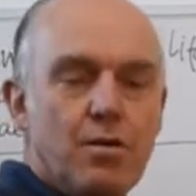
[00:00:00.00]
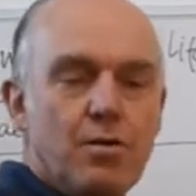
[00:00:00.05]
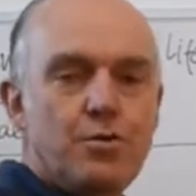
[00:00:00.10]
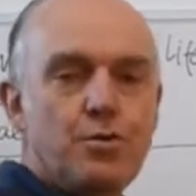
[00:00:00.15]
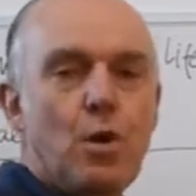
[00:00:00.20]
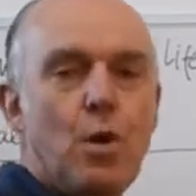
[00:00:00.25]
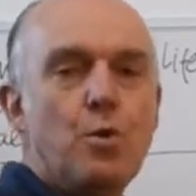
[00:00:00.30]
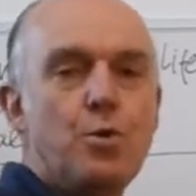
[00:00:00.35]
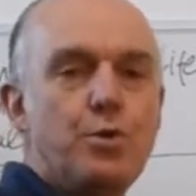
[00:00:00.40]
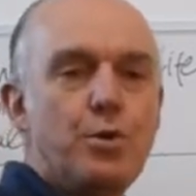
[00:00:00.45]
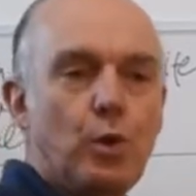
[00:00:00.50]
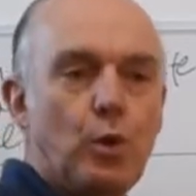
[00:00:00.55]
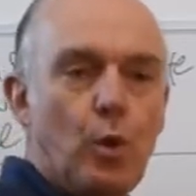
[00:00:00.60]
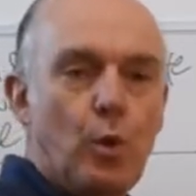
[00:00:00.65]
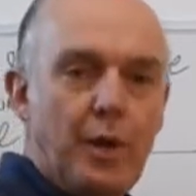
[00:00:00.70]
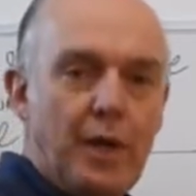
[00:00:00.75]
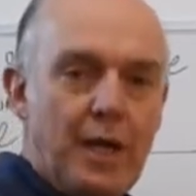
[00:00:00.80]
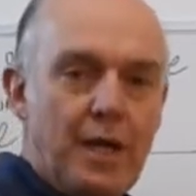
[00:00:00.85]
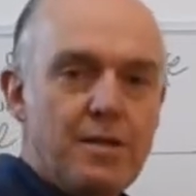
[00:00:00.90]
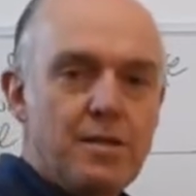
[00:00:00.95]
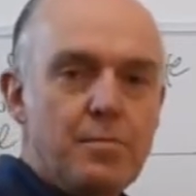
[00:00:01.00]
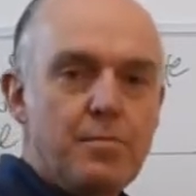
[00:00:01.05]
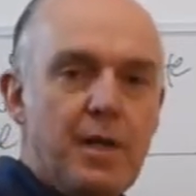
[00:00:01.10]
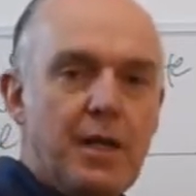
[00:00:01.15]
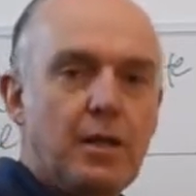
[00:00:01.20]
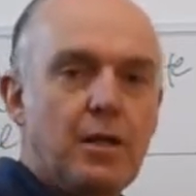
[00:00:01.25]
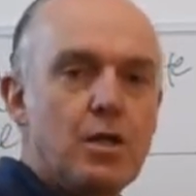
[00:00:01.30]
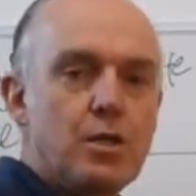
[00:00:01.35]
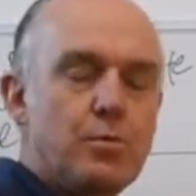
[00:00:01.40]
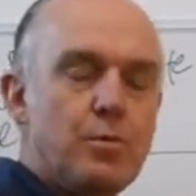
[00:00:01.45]
a social cohesion
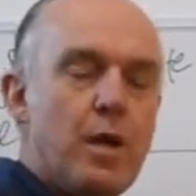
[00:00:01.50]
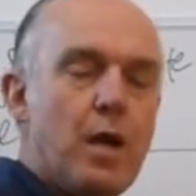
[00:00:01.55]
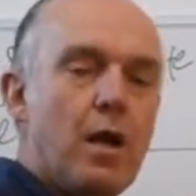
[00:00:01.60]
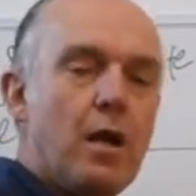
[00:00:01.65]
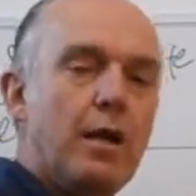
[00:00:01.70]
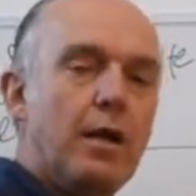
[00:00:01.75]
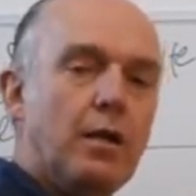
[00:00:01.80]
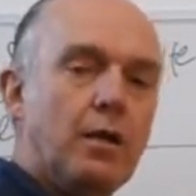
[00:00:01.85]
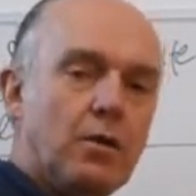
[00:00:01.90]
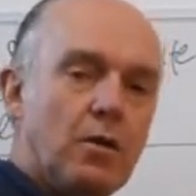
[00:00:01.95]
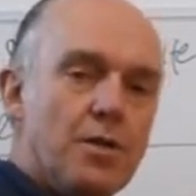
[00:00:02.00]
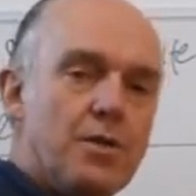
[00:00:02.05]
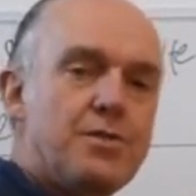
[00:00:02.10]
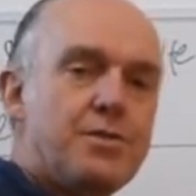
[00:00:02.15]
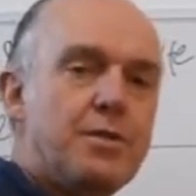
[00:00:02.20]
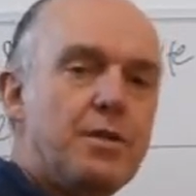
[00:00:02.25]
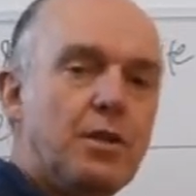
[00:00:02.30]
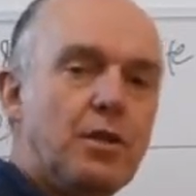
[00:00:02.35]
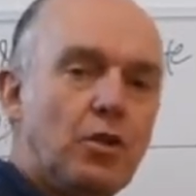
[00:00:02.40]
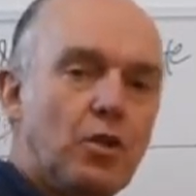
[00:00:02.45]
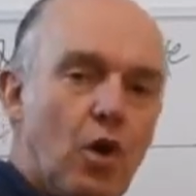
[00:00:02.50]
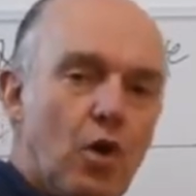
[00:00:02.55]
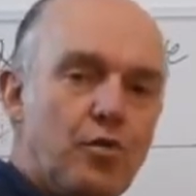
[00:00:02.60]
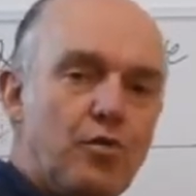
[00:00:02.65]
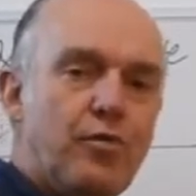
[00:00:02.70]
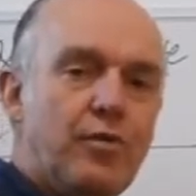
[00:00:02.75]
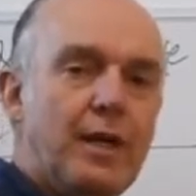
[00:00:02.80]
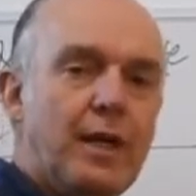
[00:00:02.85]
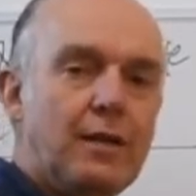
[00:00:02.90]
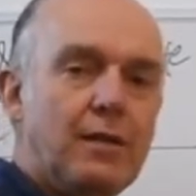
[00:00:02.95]
because we are in constant
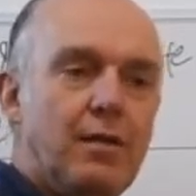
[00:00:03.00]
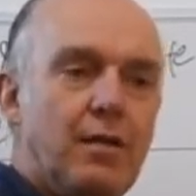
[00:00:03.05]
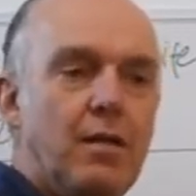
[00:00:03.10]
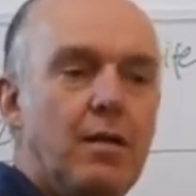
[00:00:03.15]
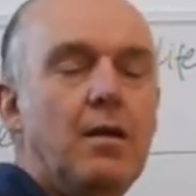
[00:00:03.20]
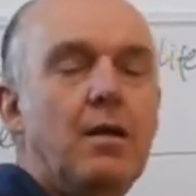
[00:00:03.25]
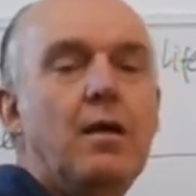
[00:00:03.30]
conflict,